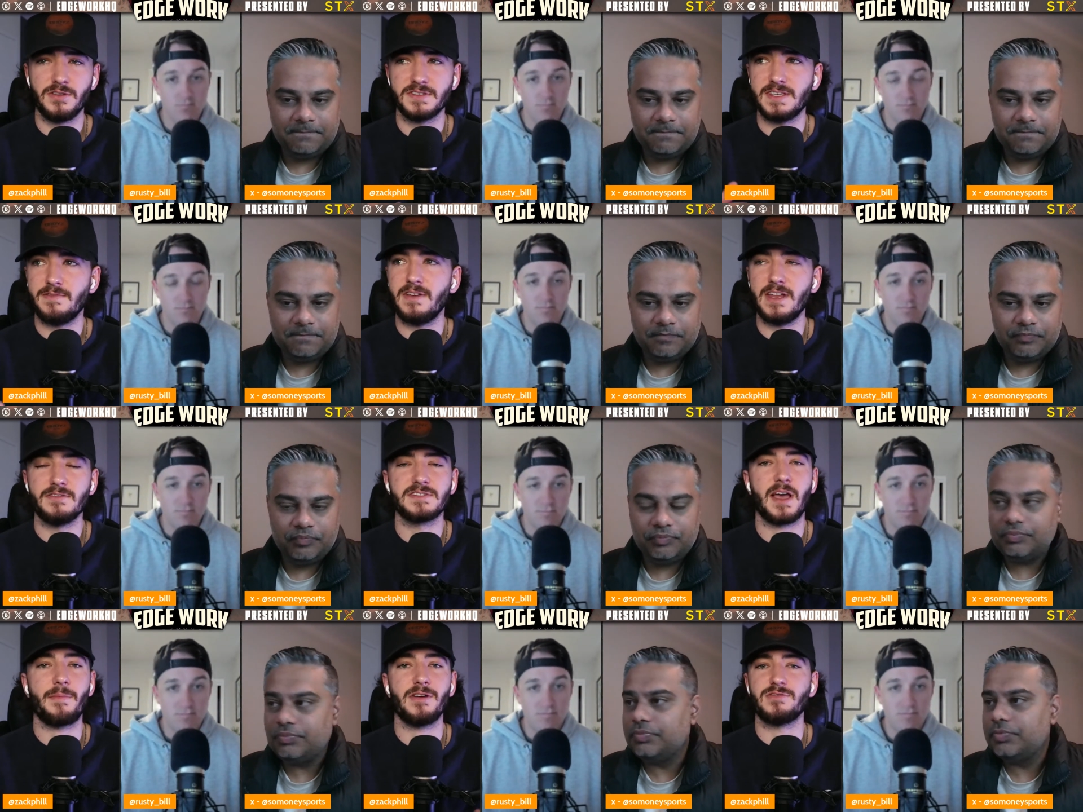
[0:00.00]
Speaker 1: You'll see
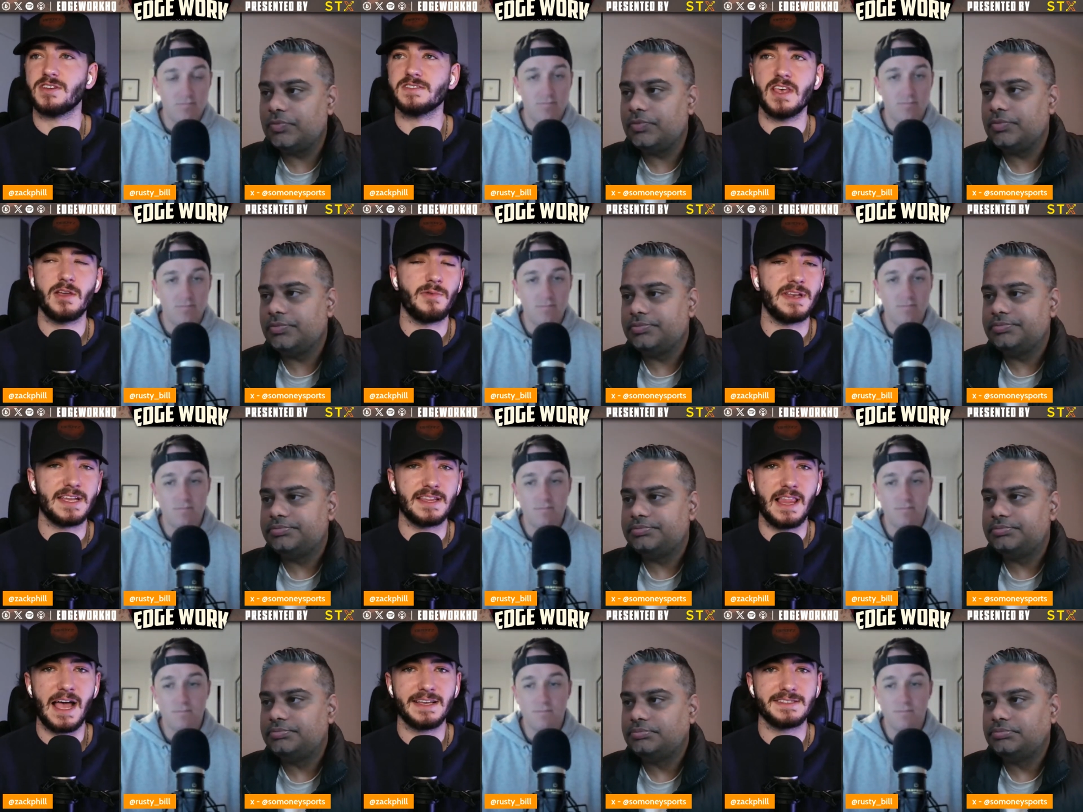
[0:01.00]
videos come out just like we
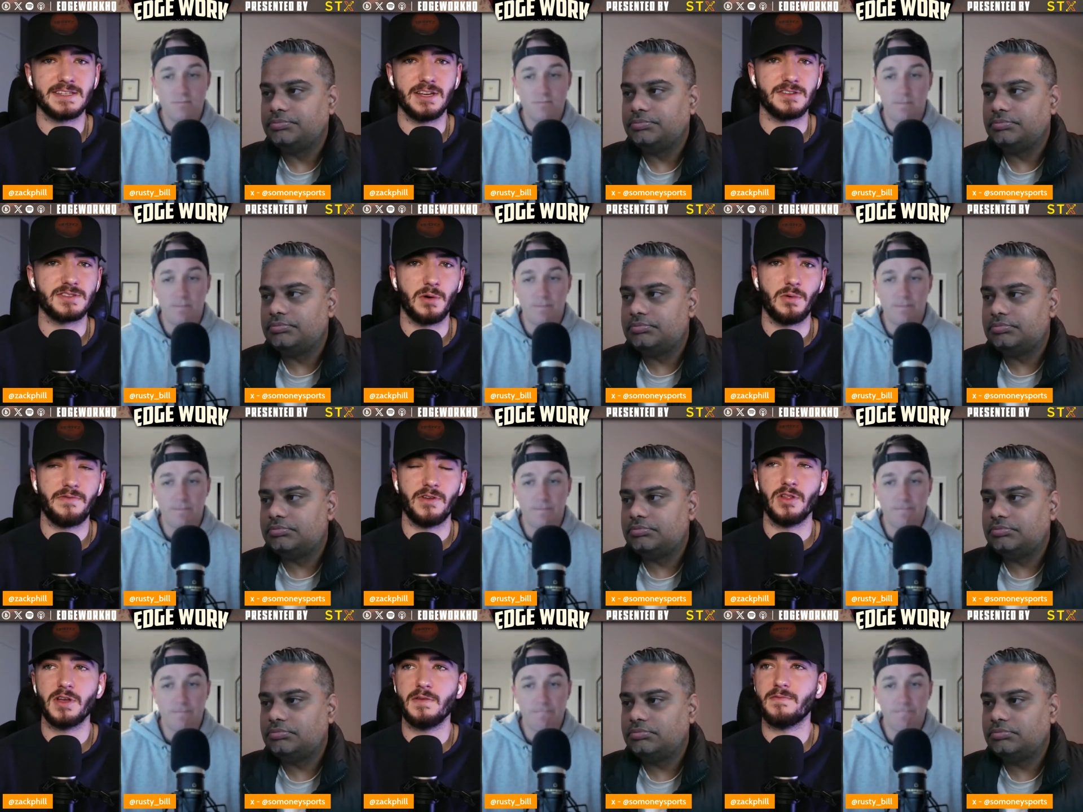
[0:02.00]
did last year. So if
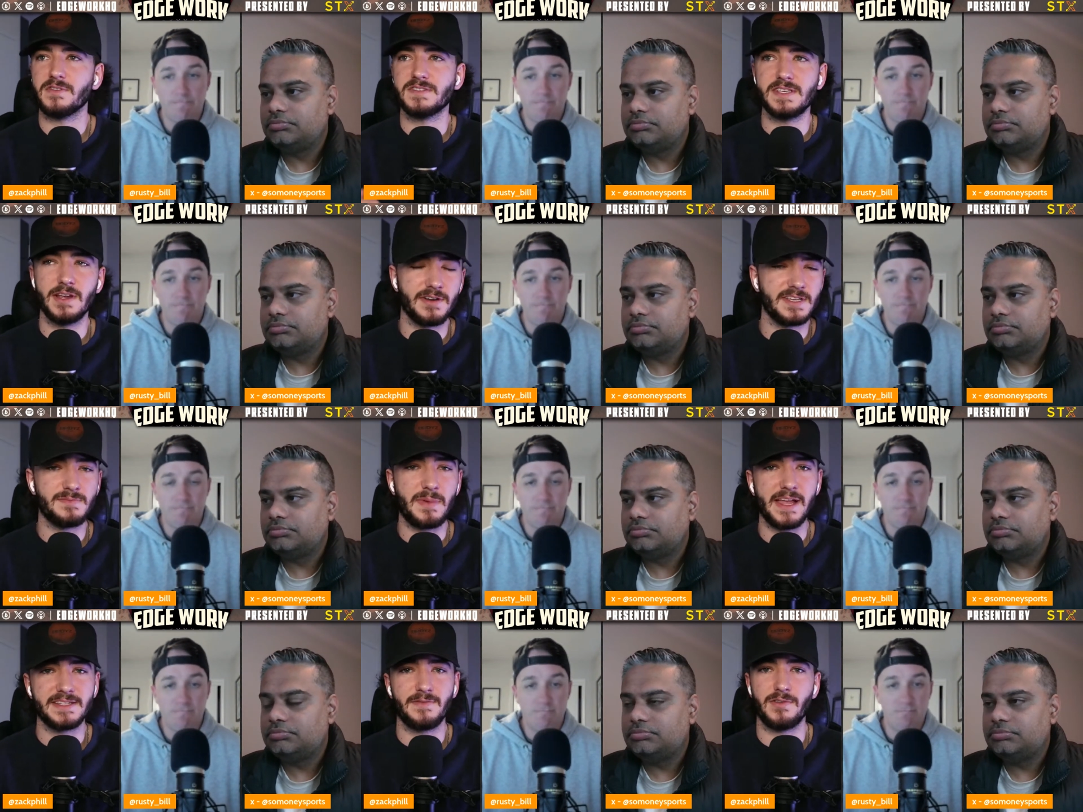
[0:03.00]
you're looking for series
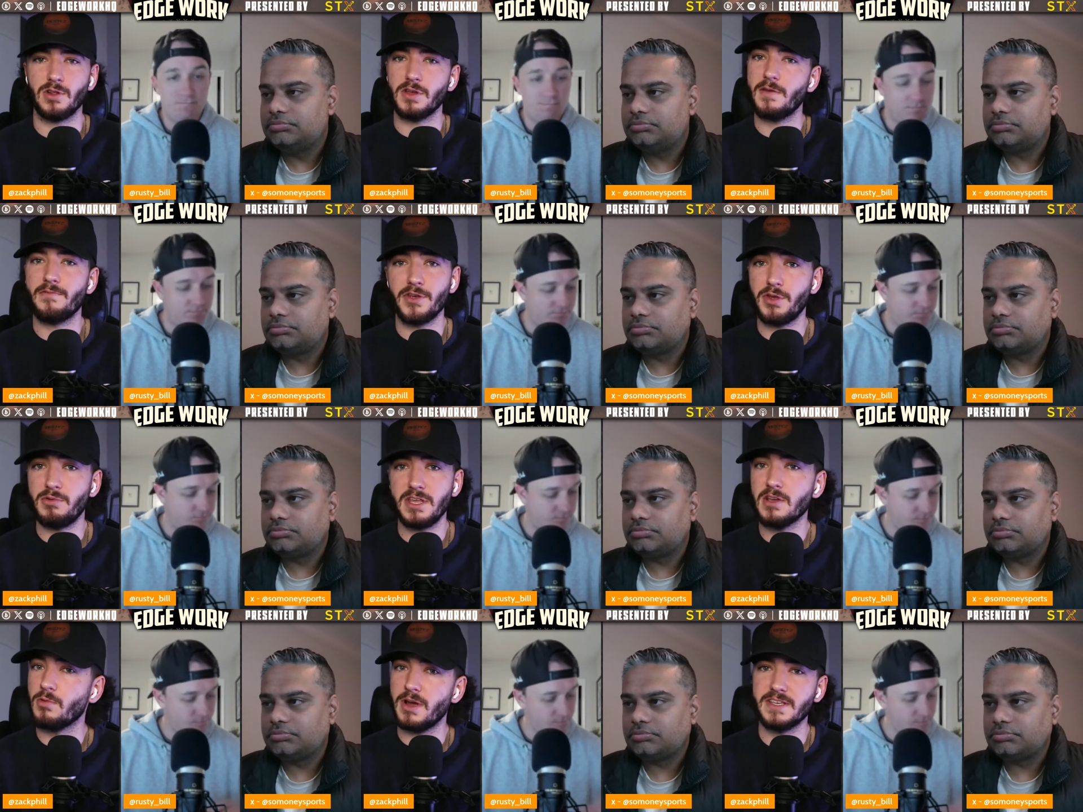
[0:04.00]
bets, if you're looking for
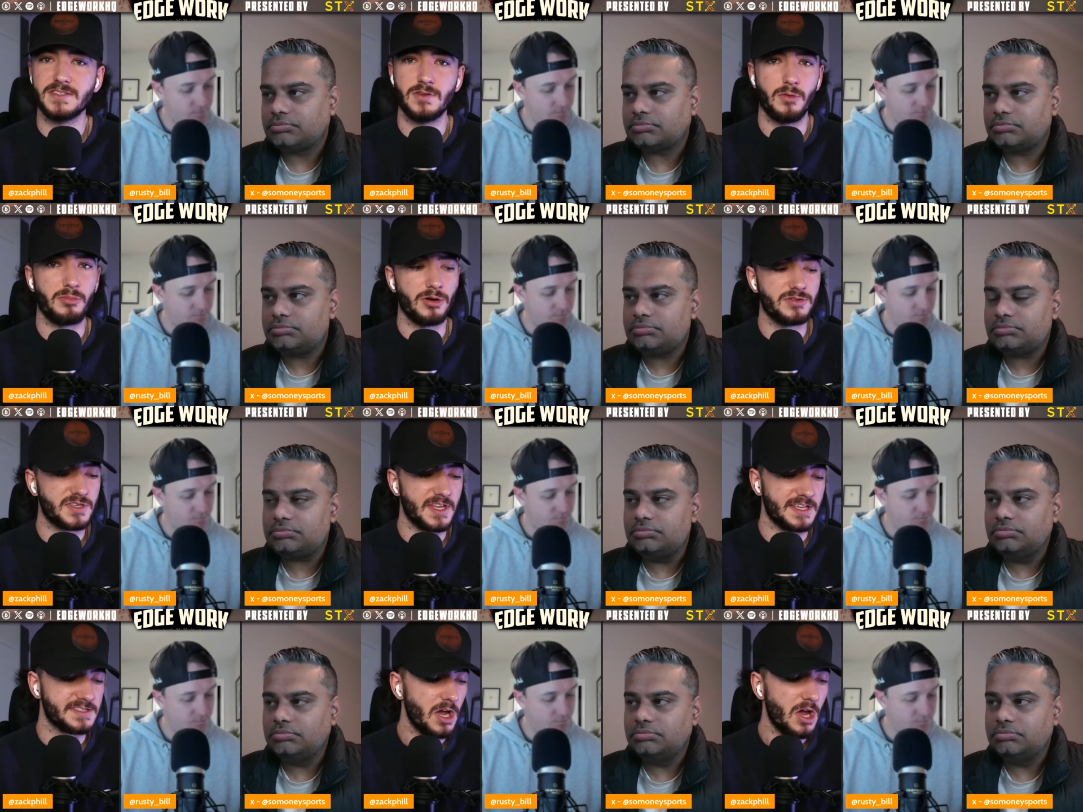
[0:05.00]
unique ways to approach
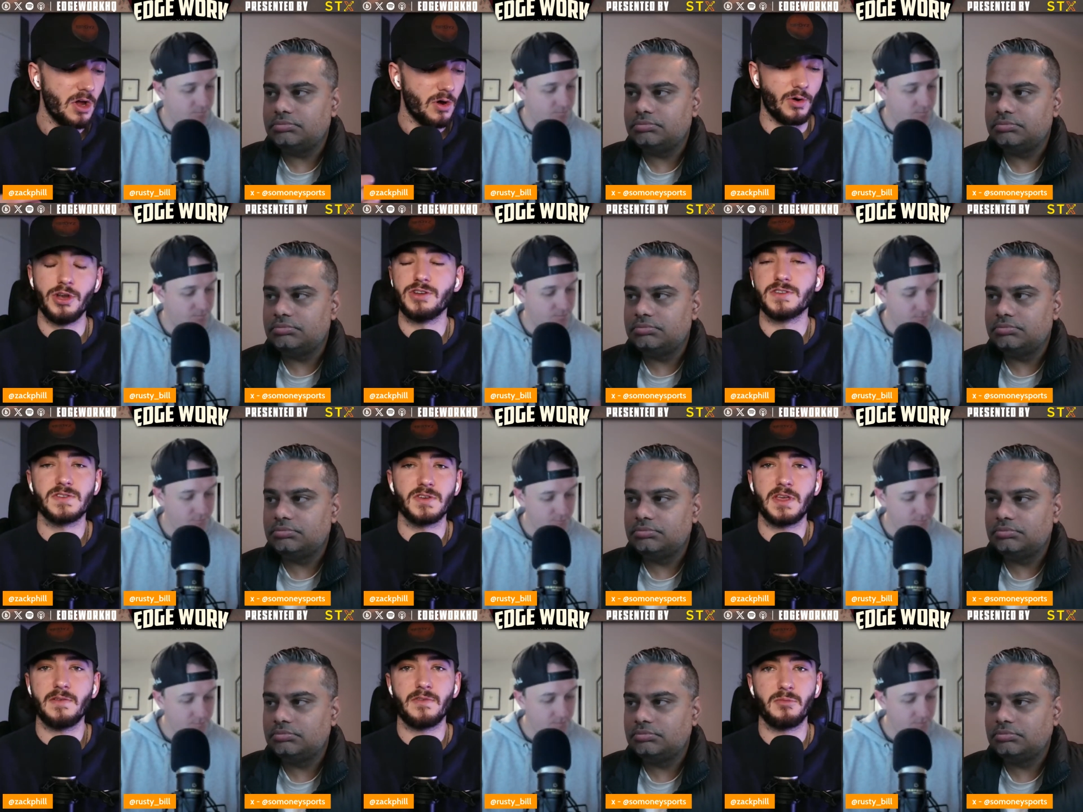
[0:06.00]
things, or you're just
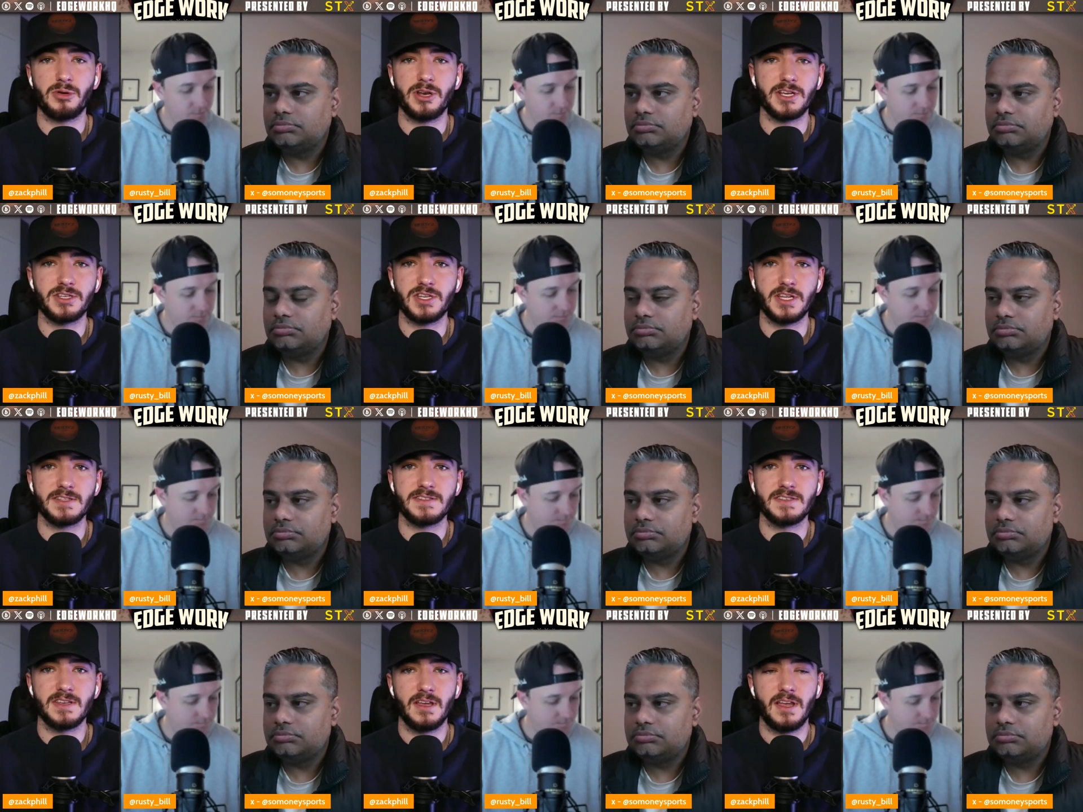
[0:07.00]
looking for
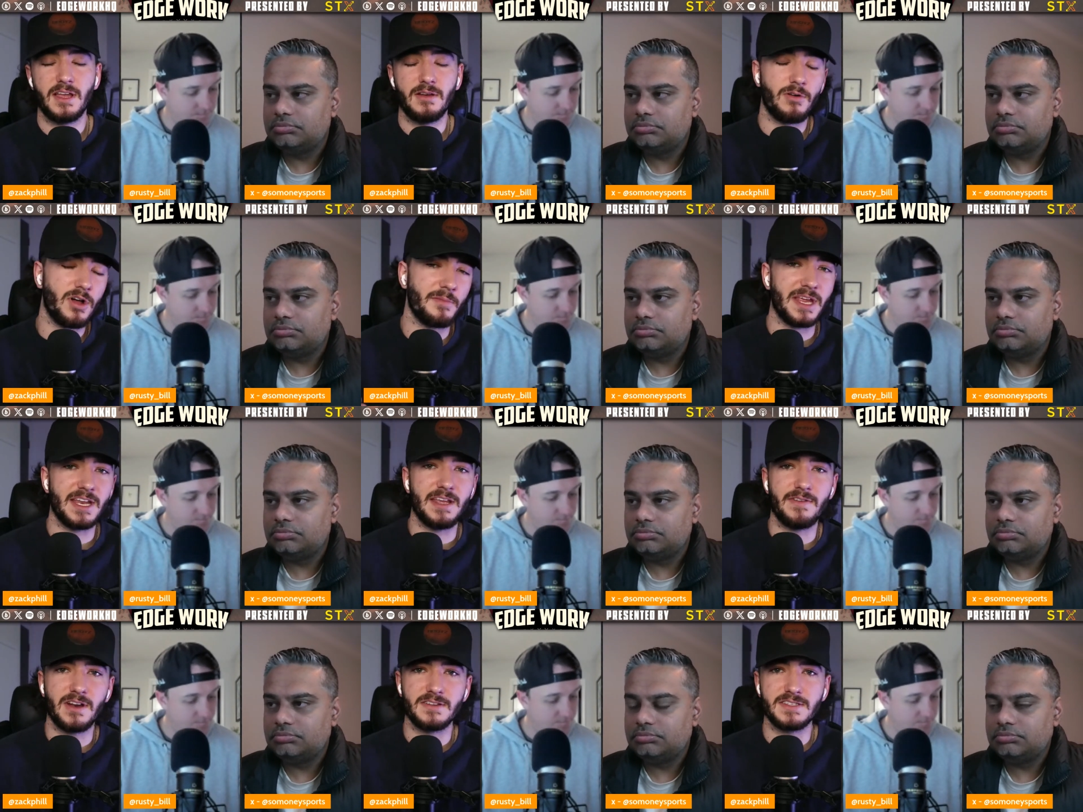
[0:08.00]
predictions, well, I mean,
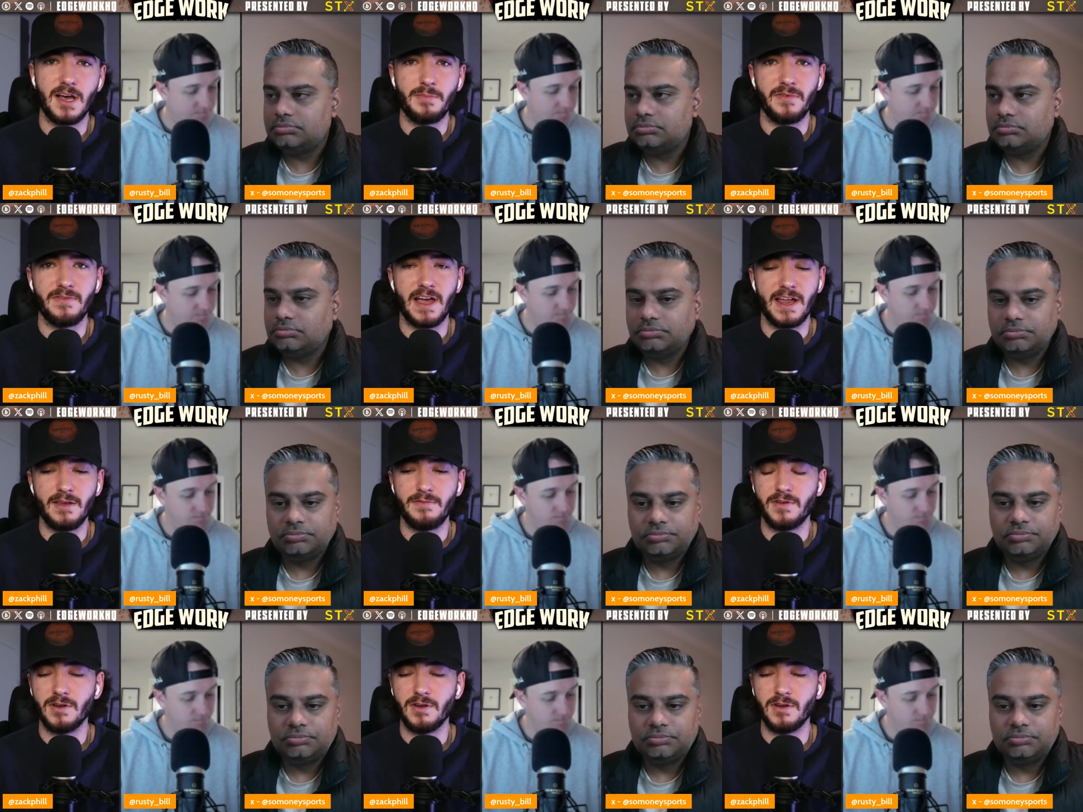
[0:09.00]
even on top of that, if